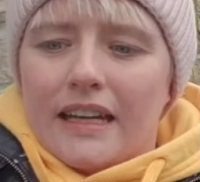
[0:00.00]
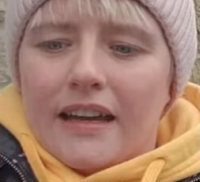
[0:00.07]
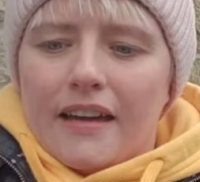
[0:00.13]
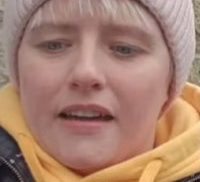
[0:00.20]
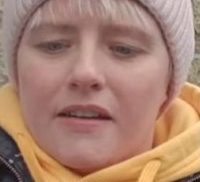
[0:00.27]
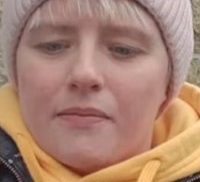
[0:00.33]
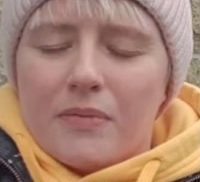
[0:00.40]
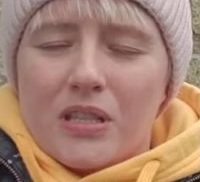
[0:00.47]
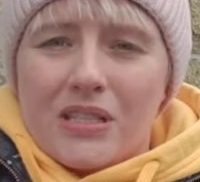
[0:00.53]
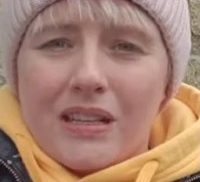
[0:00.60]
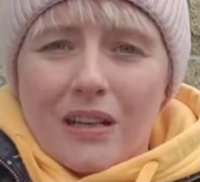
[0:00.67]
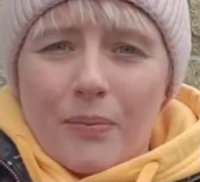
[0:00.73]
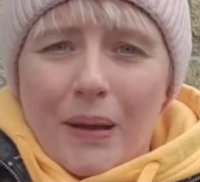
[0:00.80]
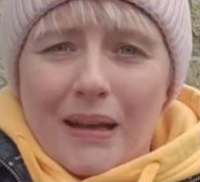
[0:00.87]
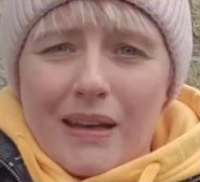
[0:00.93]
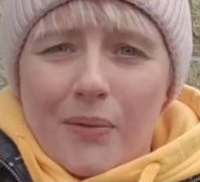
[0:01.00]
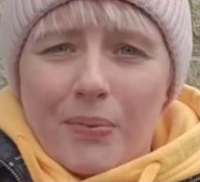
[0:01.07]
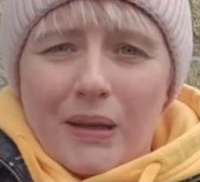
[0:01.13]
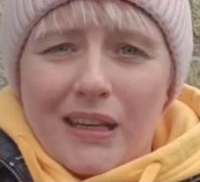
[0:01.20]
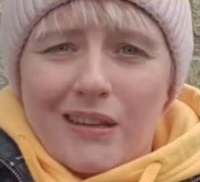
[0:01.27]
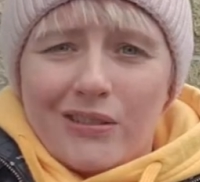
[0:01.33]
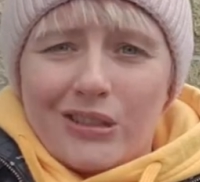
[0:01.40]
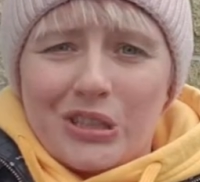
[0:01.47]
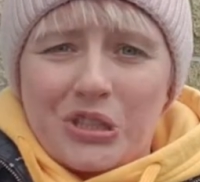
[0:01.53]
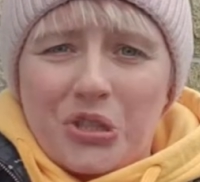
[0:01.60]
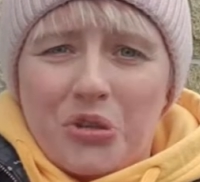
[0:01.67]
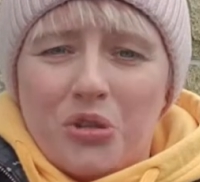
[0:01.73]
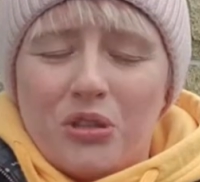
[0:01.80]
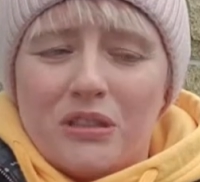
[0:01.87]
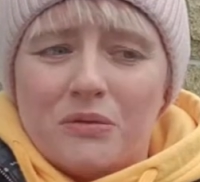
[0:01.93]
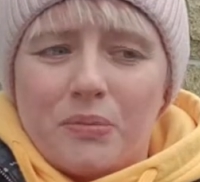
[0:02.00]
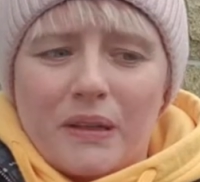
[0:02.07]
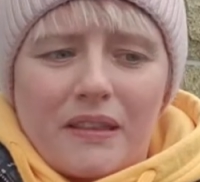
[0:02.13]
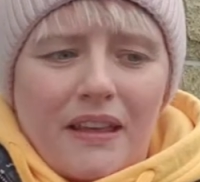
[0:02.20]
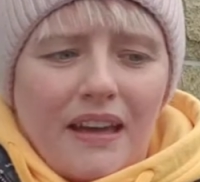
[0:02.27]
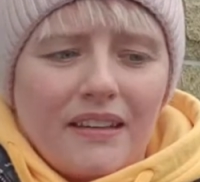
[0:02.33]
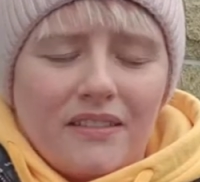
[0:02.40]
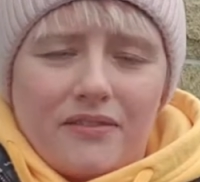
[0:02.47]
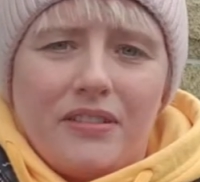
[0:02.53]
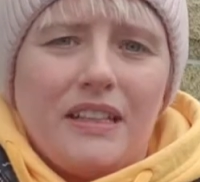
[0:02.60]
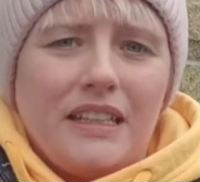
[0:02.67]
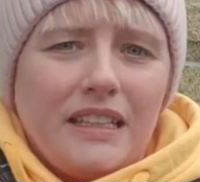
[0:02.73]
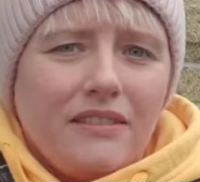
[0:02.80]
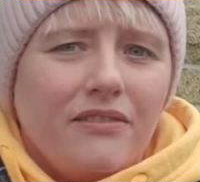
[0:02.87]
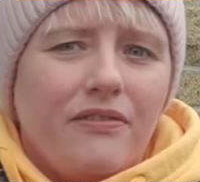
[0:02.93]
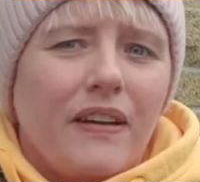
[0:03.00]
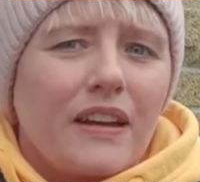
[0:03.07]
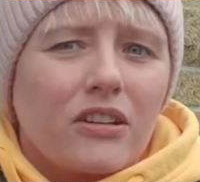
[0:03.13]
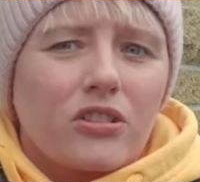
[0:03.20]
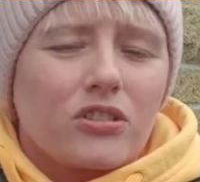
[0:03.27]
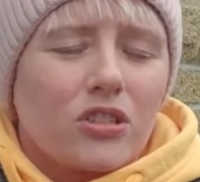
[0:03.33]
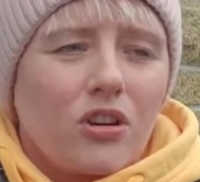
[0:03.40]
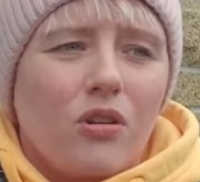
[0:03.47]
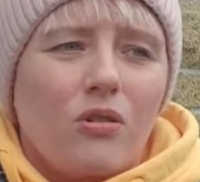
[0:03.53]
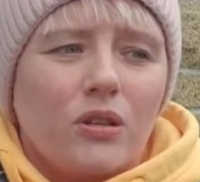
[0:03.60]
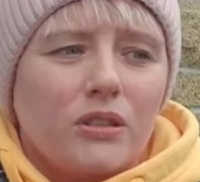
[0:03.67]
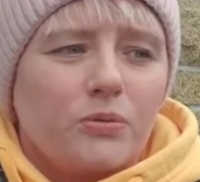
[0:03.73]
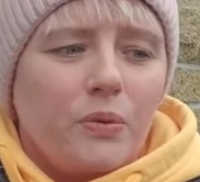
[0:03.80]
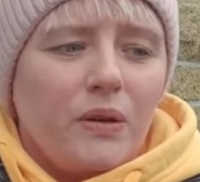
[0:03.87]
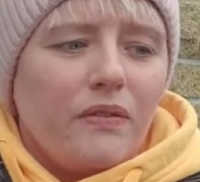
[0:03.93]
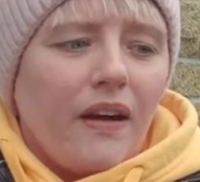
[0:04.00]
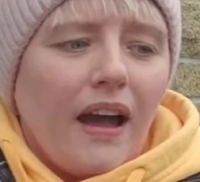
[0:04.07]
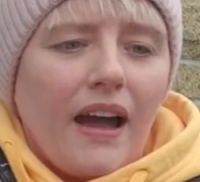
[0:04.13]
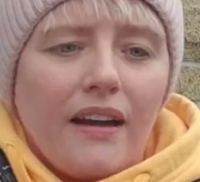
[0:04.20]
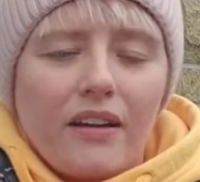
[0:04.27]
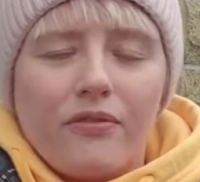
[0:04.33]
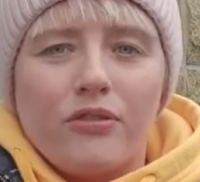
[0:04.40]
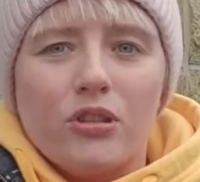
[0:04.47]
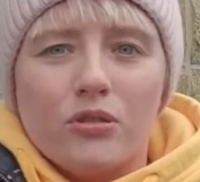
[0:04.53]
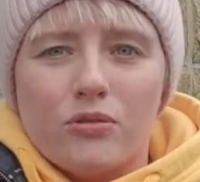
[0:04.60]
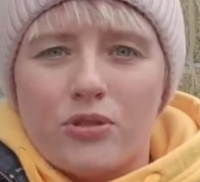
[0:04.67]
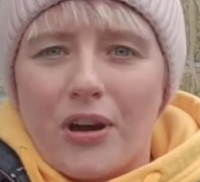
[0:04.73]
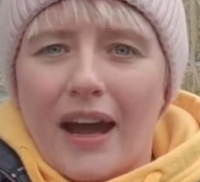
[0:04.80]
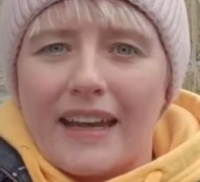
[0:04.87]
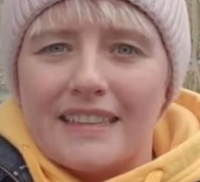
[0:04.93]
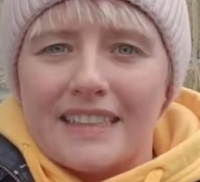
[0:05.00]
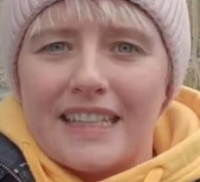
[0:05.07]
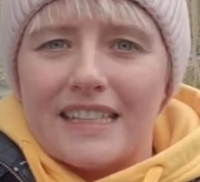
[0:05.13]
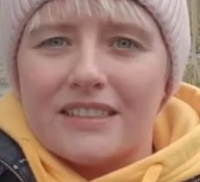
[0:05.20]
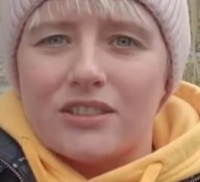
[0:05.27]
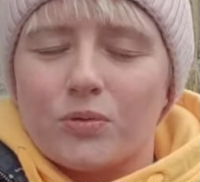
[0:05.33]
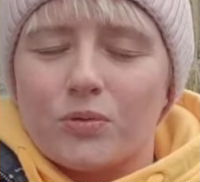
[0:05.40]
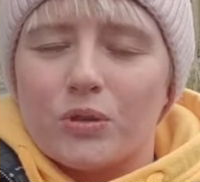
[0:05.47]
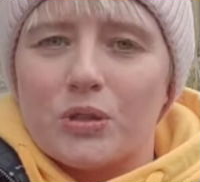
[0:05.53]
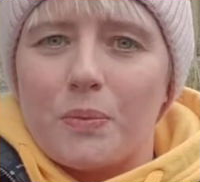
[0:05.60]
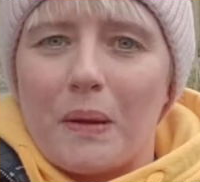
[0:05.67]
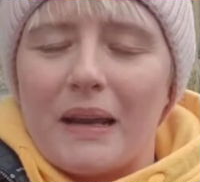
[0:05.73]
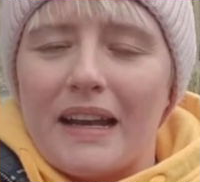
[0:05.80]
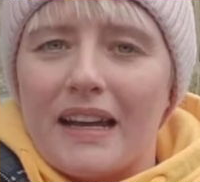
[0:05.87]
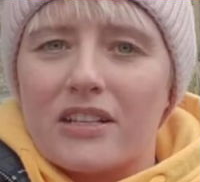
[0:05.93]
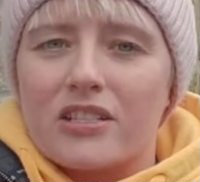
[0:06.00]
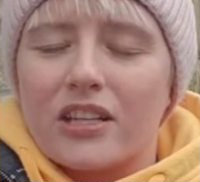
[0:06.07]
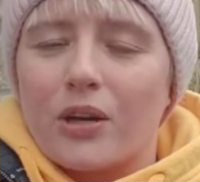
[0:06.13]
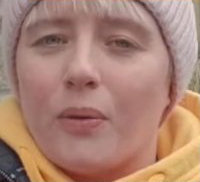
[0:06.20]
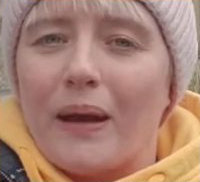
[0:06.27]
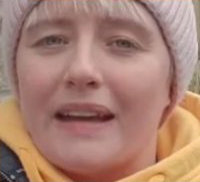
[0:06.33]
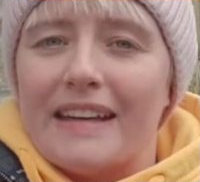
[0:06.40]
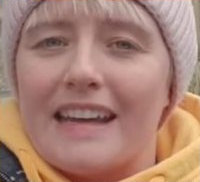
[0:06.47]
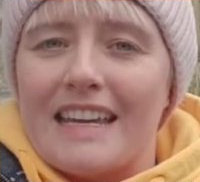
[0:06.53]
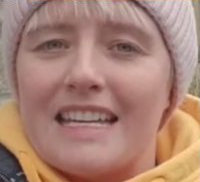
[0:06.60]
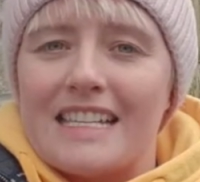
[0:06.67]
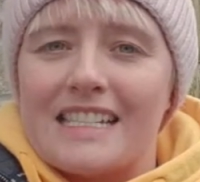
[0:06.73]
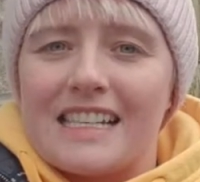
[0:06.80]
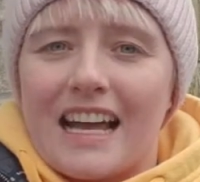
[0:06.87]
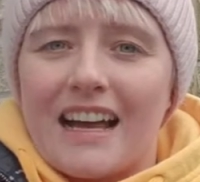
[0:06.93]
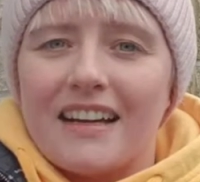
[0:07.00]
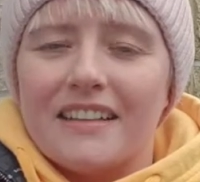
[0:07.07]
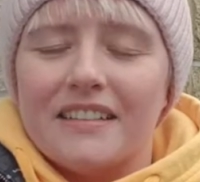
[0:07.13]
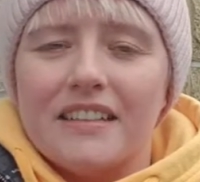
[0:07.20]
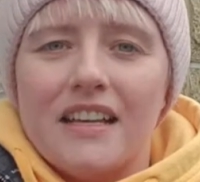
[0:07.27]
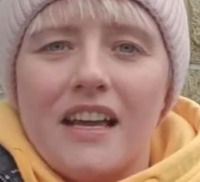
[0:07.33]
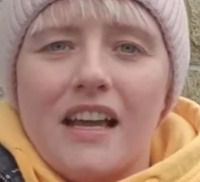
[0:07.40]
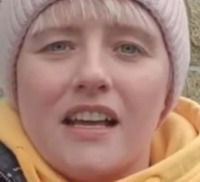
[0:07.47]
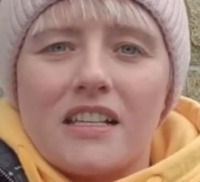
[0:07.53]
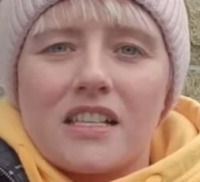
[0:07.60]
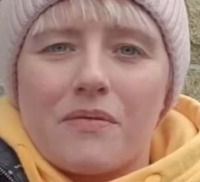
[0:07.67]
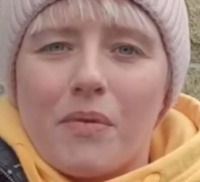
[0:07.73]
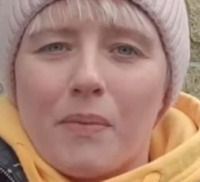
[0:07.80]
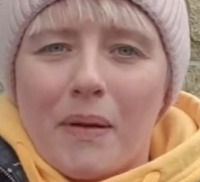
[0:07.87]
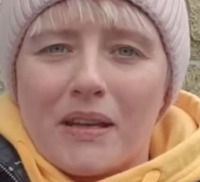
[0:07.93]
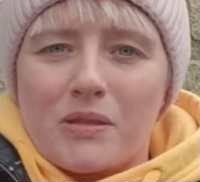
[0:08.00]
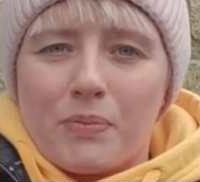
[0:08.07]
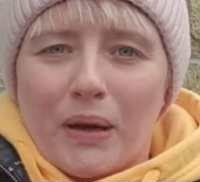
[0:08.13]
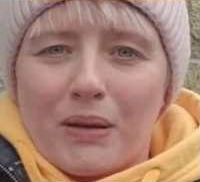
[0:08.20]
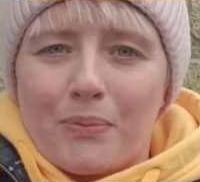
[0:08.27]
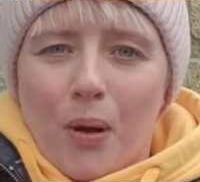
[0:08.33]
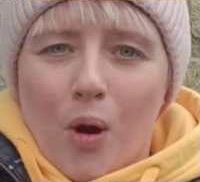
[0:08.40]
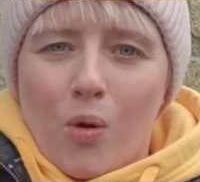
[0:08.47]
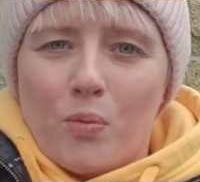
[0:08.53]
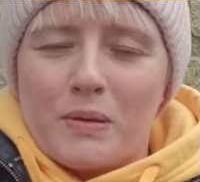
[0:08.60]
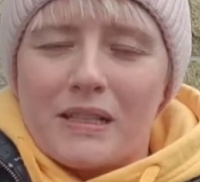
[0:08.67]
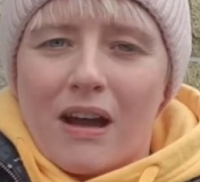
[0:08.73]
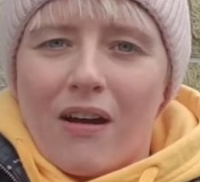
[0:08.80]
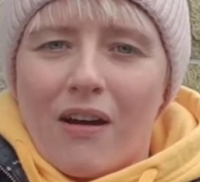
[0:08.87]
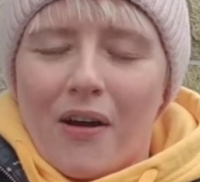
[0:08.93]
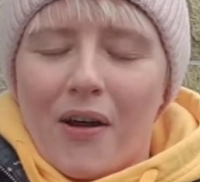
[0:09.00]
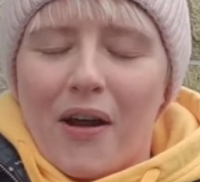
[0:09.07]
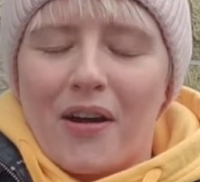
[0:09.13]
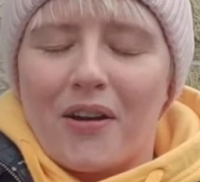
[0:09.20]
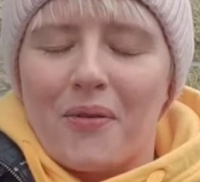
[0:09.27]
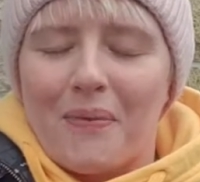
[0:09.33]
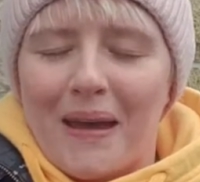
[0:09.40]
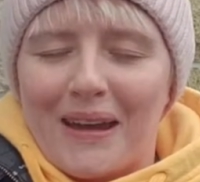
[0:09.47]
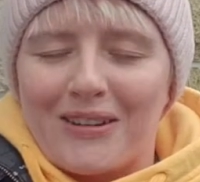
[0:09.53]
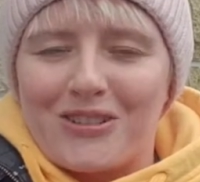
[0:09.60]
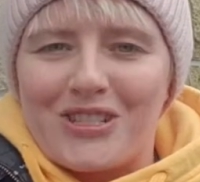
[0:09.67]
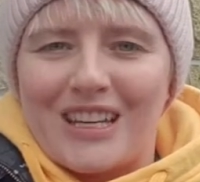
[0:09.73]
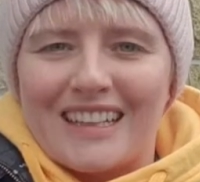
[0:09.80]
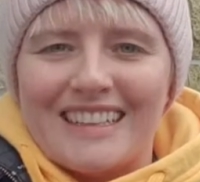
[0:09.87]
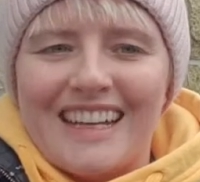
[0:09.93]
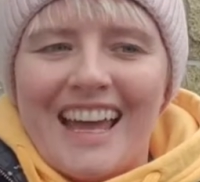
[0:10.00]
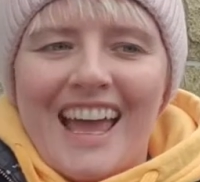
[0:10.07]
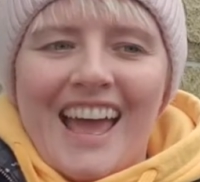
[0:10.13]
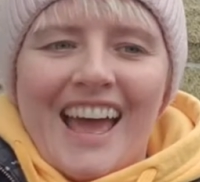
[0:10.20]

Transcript: It's still a bit nippy here in Scotland, but thankfully, fingers crossed, we've had a few dry days, it's been actually quite nice, and some of my spring bulbs are emerging.